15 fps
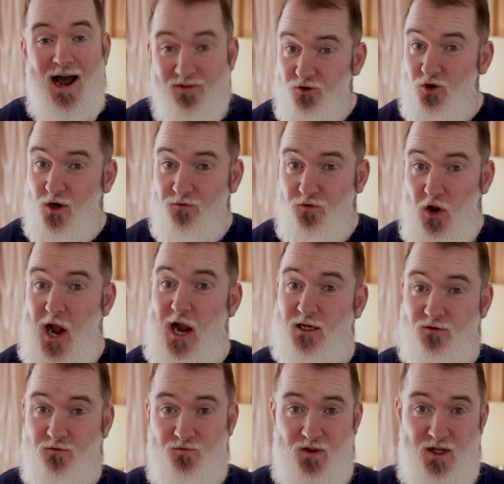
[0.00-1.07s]
I don't know if you
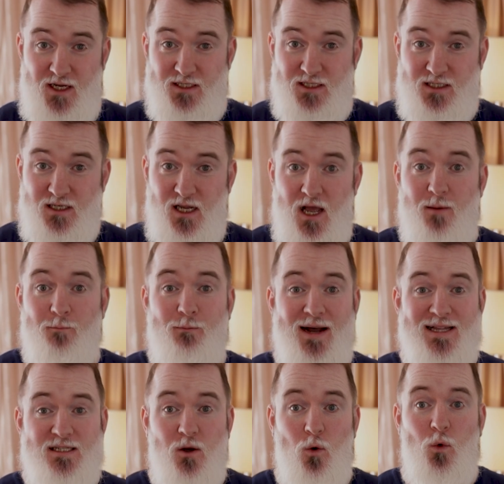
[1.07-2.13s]
heard of this,
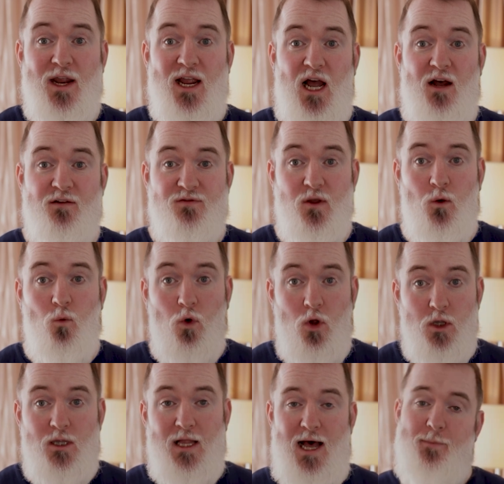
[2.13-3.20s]
but we have the World